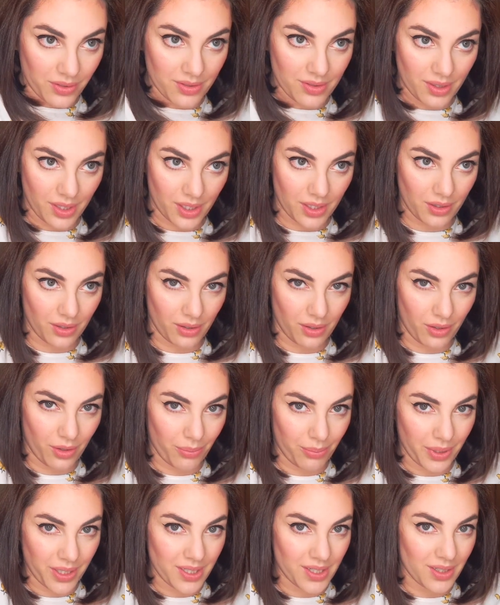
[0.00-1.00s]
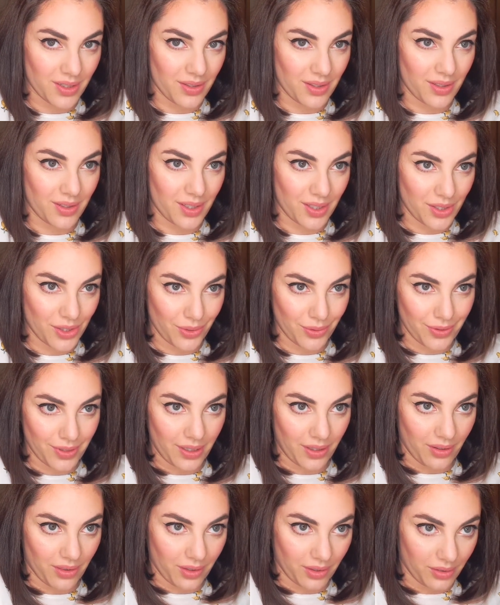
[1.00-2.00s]
side a lot better than I do the
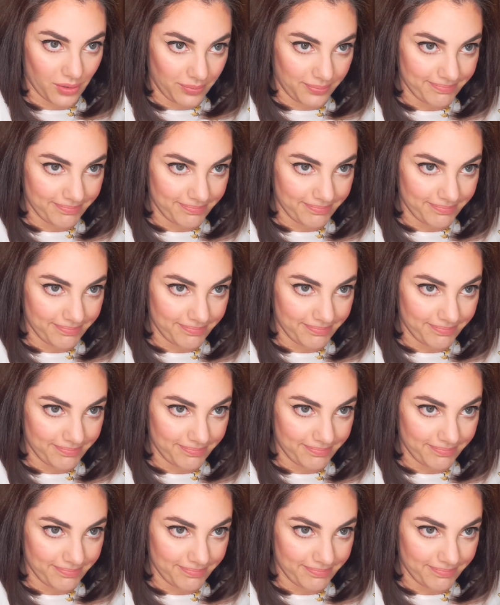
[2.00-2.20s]
other.